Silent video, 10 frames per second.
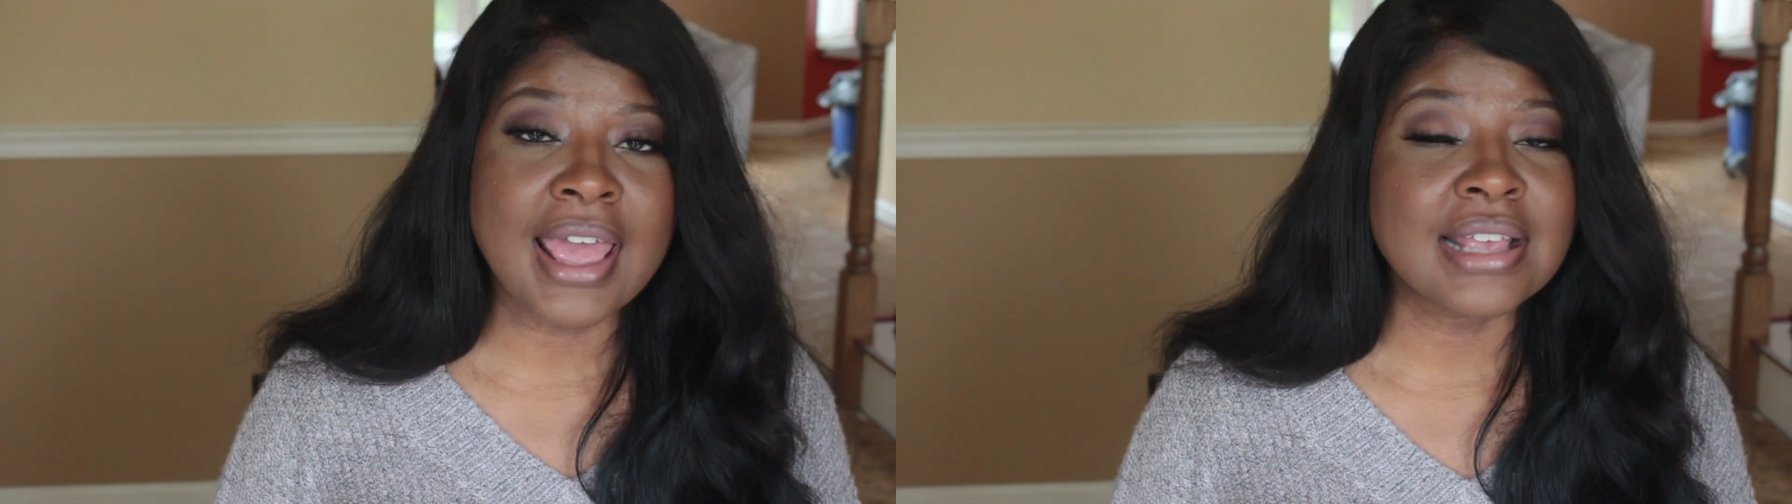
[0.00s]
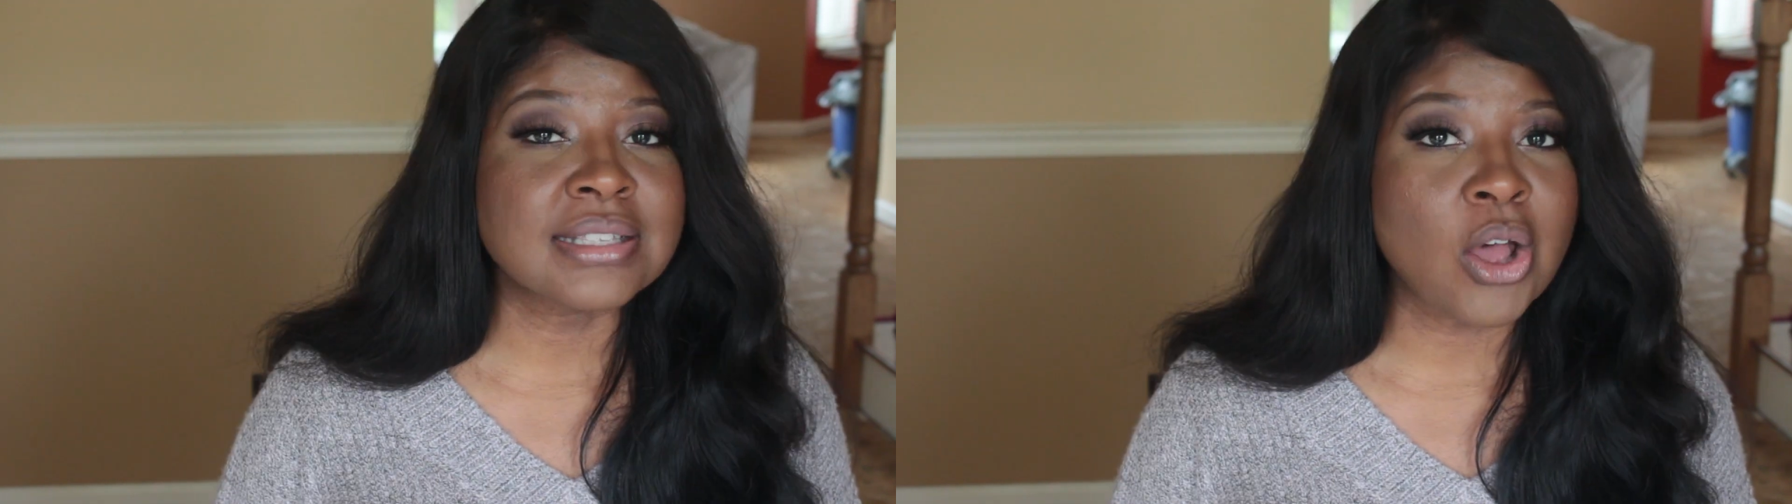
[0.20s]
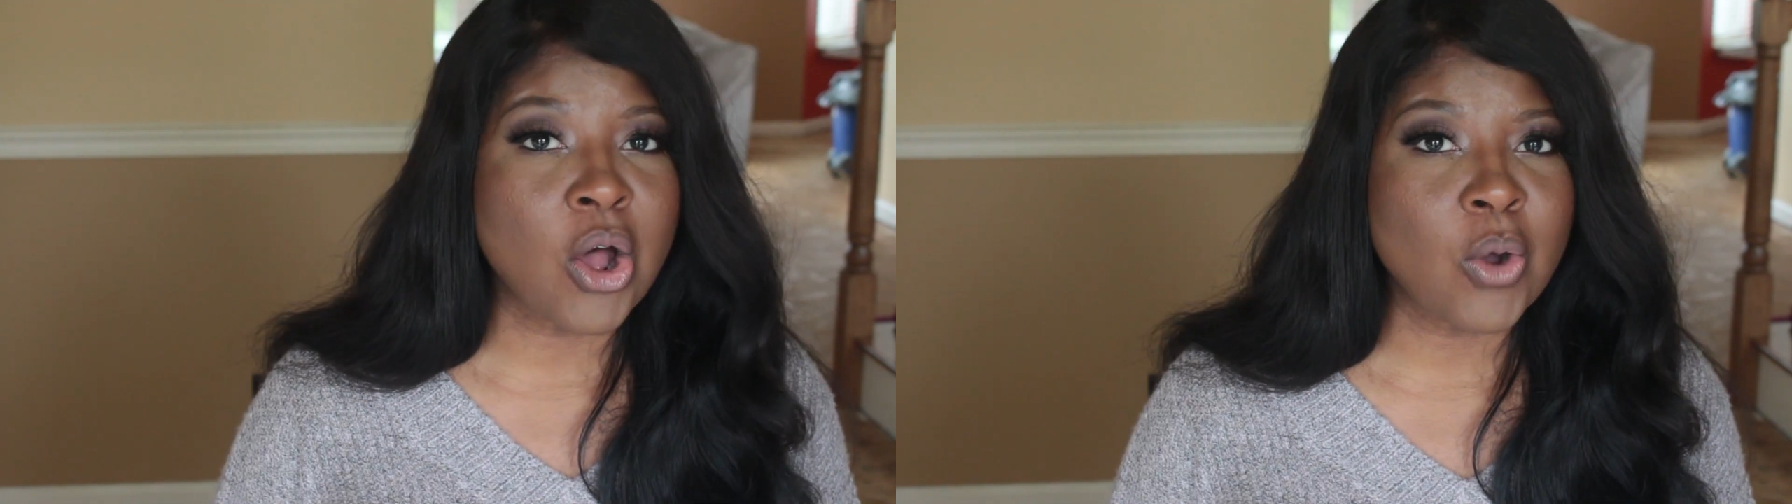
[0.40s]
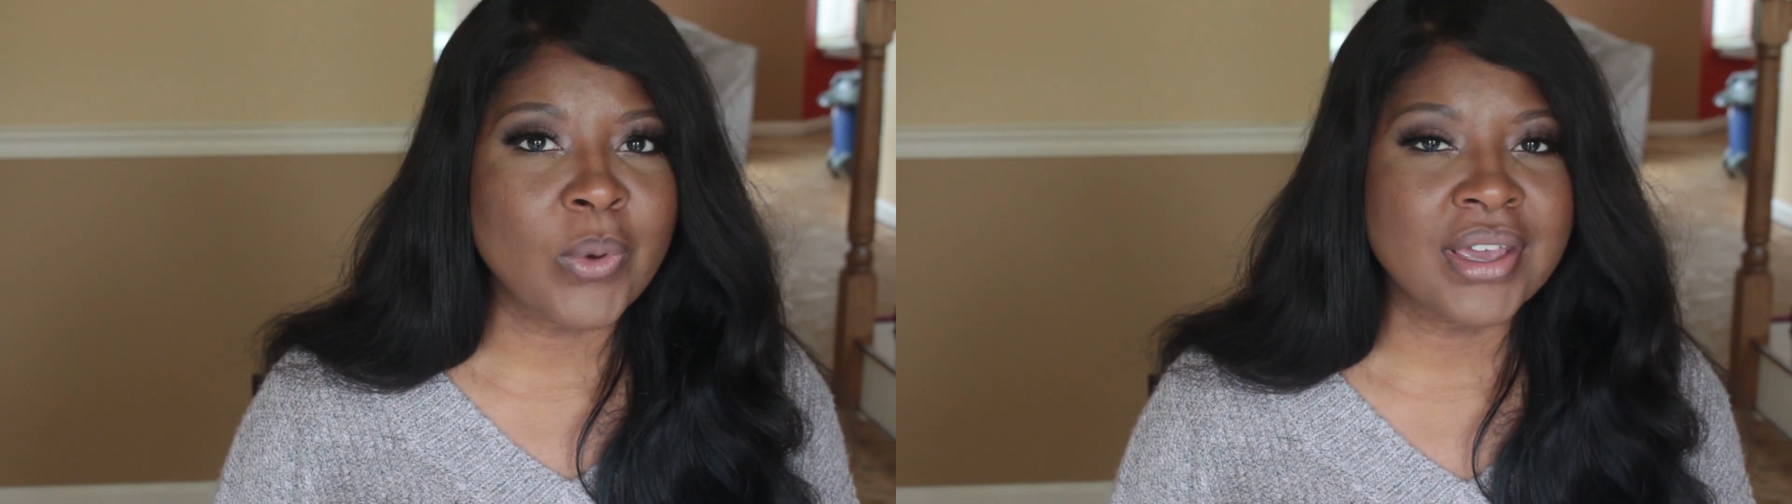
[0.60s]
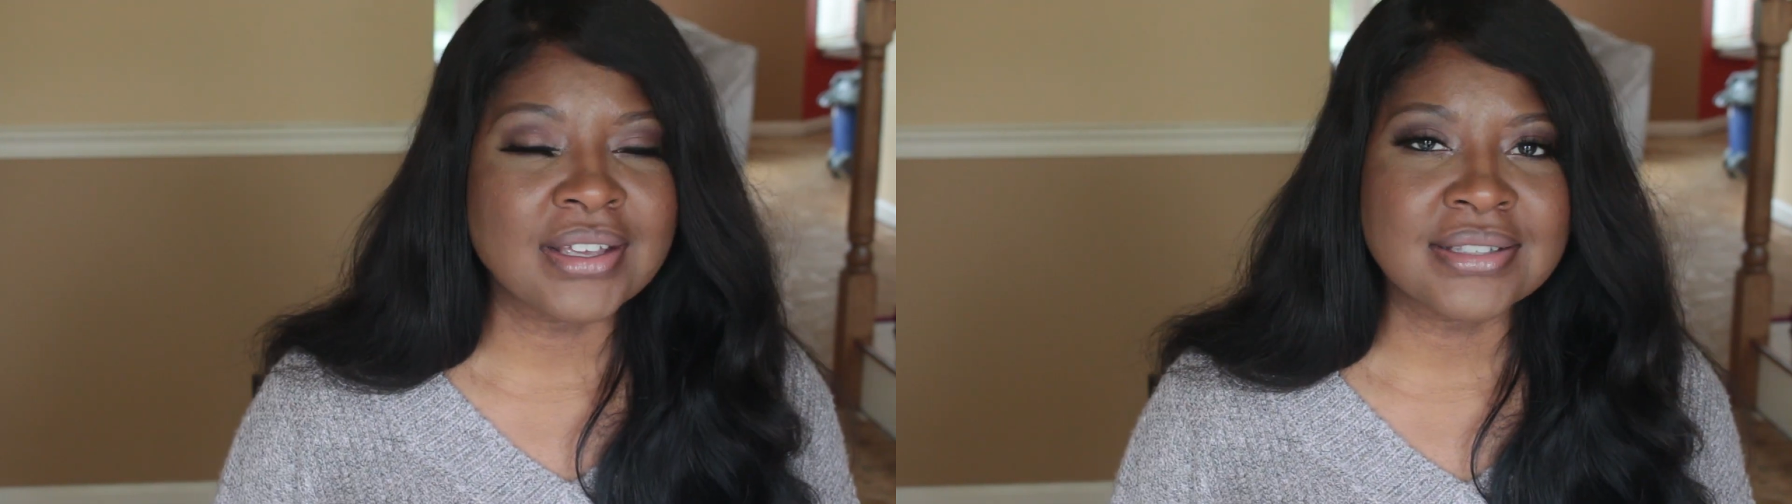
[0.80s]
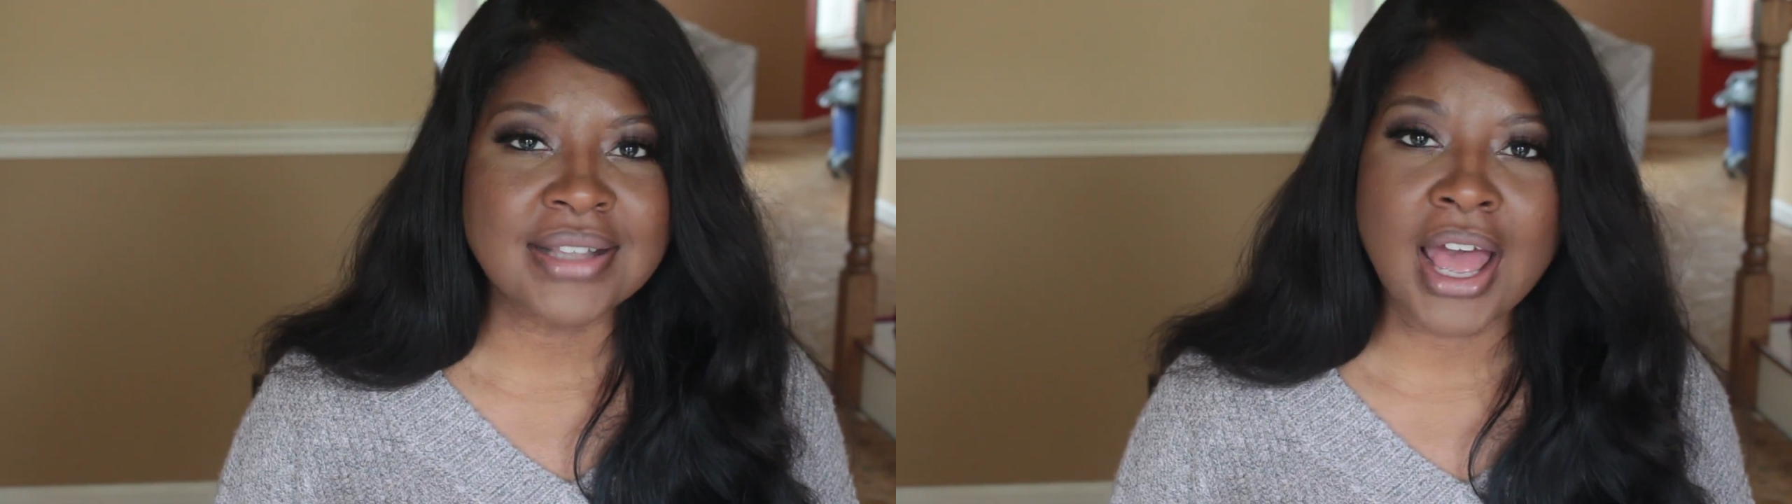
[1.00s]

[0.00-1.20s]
As always,